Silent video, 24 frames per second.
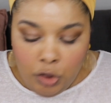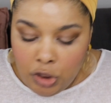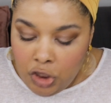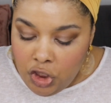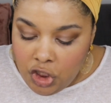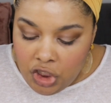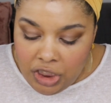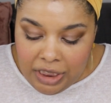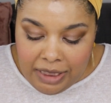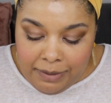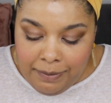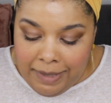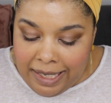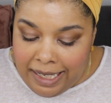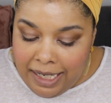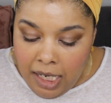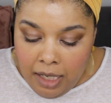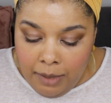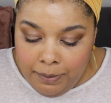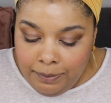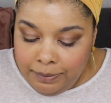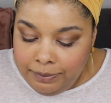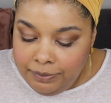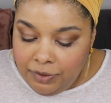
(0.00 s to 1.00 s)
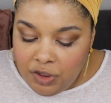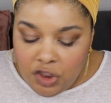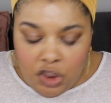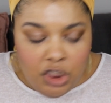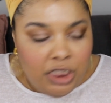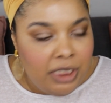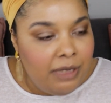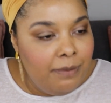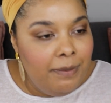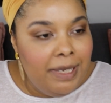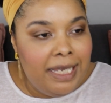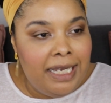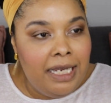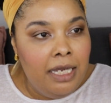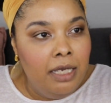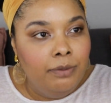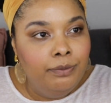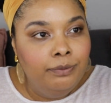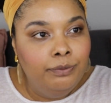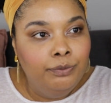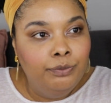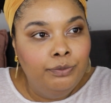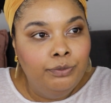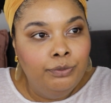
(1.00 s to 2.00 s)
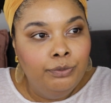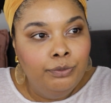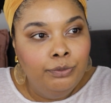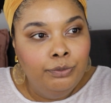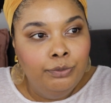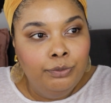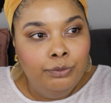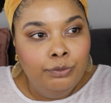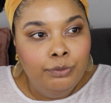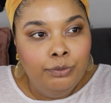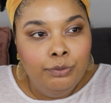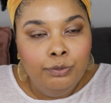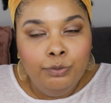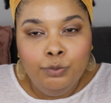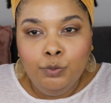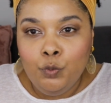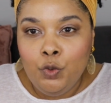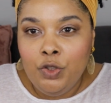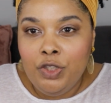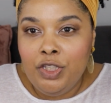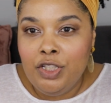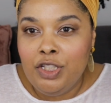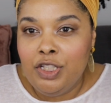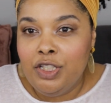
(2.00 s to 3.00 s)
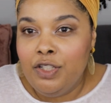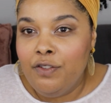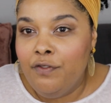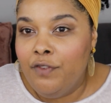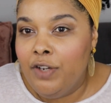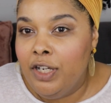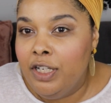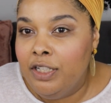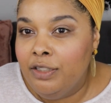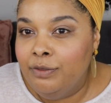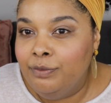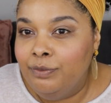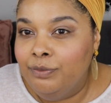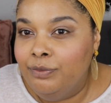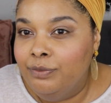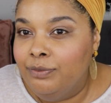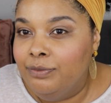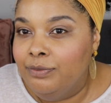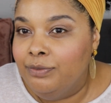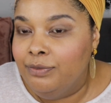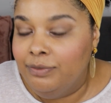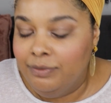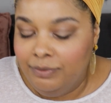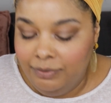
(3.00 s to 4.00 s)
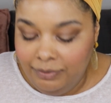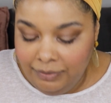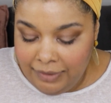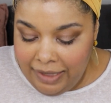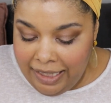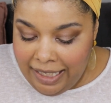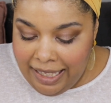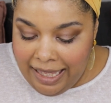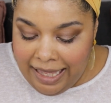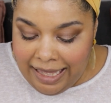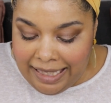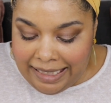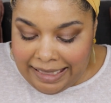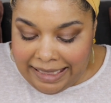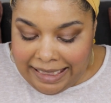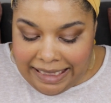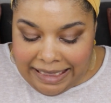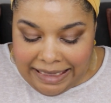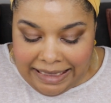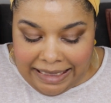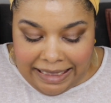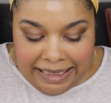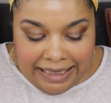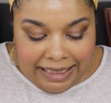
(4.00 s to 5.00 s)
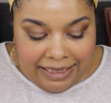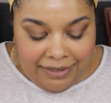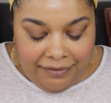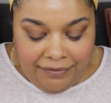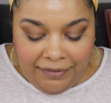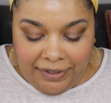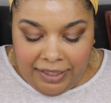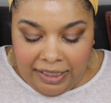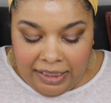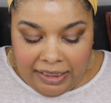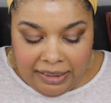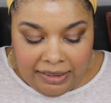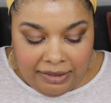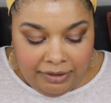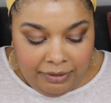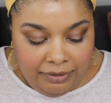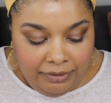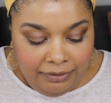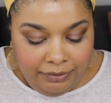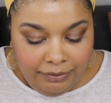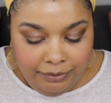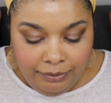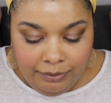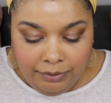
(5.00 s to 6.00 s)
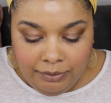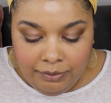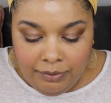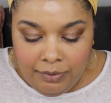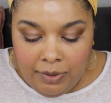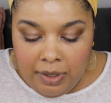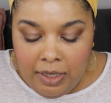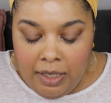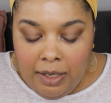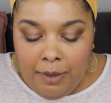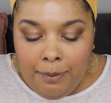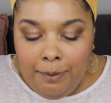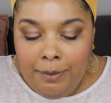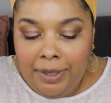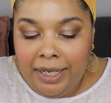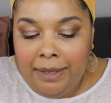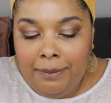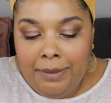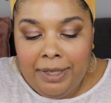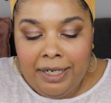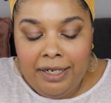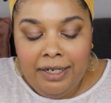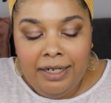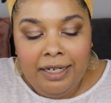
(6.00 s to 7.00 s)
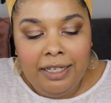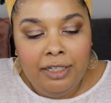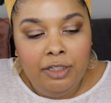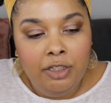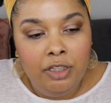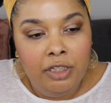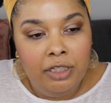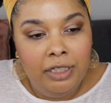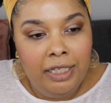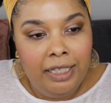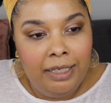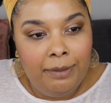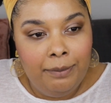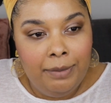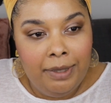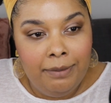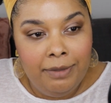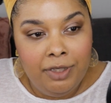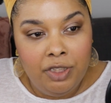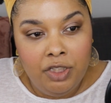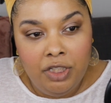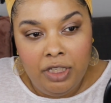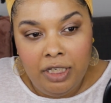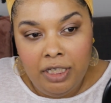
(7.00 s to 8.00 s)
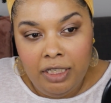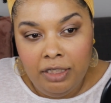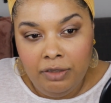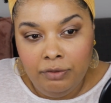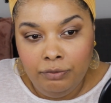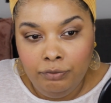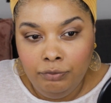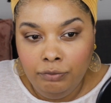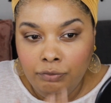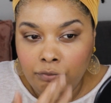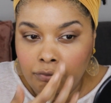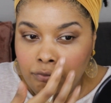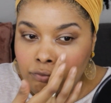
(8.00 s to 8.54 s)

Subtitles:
It's just makeup, it's just makeup. This is fun. This is fun, but I better not look like Baby Jane.